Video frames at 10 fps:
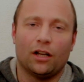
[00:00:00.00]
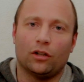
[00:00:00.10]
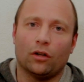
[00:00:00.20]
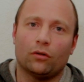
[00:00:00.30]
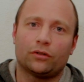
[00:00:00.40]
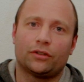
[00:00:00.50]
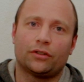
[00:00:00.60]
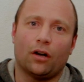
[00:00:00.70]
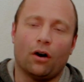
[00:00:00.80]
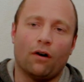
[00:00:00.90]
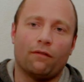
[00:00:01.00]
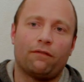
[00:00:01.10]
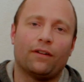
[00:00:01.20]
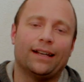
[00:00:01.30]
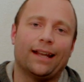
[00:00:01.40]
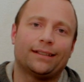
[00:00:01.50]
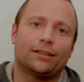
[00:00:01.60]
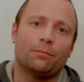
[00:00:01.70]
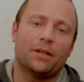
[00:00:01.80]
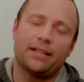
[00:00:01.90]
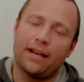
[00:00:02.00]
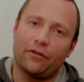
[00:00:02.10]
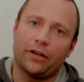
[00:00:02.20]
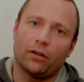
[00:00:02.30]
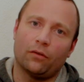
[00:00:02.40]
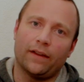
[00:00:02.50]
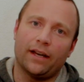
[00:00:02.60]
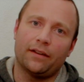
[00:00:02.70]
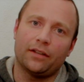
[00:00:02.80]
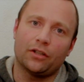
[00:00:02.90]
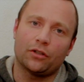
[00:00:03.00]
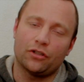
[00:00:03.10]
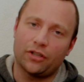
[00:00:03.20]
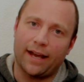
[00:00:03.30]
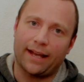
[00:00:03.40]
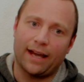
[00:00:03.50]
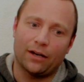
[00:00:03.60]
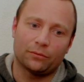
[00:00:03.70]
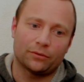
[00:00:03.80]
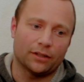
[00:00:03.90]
Lots of lesson material on there that you can check out,